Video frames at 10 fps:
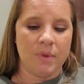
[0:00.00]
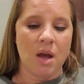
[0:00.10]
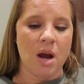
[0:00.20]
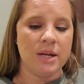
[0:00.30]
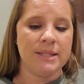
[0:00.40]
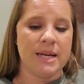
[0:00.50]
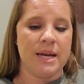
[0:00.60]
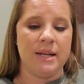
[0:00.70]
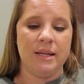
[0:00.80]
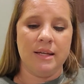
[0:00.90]
Hart
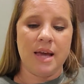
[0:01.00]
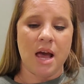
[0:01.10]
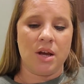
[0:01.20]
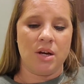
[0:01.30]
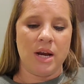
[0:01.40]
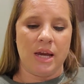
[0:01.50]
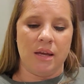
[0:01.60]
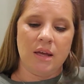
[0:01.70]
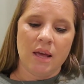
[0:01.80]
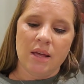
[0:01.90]
said, yeah,
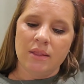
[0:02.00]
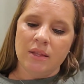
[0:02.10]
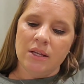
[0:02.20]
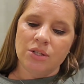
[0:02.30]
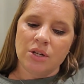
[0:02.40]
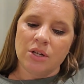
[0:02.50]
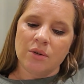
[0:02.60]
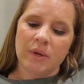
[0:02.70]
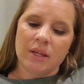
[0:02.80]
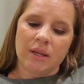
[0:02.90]
great. Then he turned
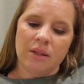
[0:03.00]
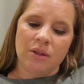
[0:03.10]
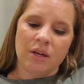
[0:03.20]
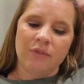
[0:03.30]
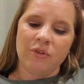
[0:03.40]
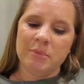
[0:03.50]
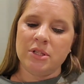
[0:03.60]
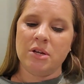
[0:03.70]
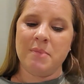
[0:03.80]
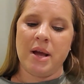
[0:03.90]
quickly, looking for
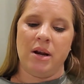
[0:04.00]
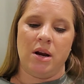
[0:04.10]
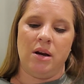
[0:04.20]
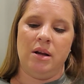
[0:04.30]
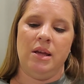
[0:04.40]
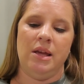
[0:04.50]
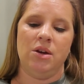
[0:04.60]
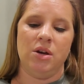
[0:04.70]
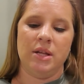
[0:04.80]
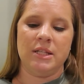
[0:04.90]
Mr. Meinert. He
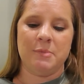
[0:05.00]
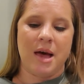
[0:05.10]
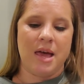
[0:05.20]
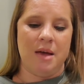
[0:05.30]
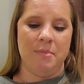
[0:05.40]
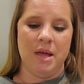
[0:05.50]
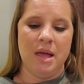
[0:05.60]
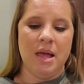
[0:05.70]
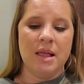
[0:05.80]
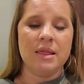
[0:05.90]
couldn't spot him.
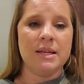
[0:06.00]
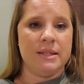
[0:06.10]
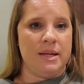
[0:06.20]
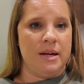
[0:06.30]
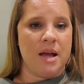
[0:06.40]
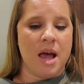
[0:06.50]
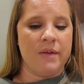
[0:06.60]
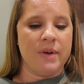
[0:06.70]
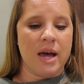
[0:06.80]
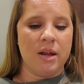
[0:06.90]
Listen,
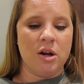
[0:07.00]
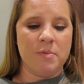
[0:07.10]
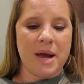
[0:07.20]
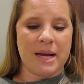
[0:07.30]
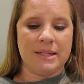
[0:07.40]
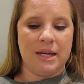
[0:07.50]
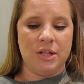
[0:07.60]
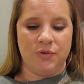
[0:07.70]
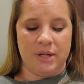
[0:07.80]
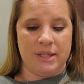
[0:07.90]
I've got to go
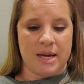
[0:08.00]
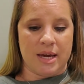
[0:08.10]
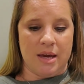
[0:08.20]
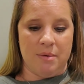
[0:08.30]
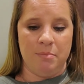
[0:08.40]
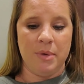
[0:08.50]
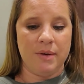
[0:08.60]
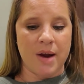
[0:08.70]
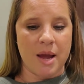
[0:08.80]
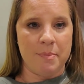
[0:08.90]
backstage for a second.
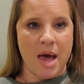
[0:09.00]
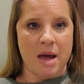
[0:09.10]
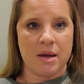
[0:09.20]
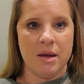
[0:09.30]
Be right back.